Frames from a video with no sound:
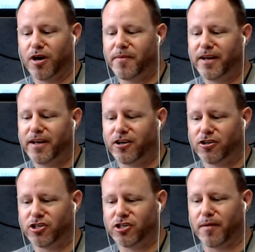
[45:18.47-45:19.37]
I mean, at your
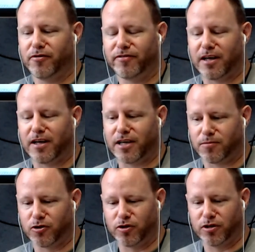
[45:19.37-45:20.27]
job, you've got the
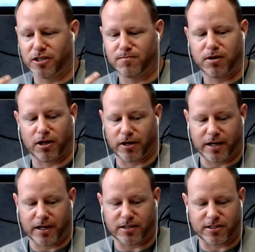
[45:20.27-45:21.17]
opportunity to just plug
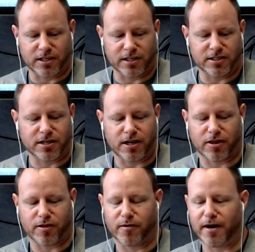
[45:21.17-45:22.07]
in and just listen to
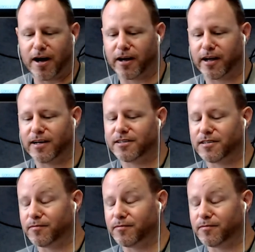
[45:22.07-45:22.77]
nothing but podcasts.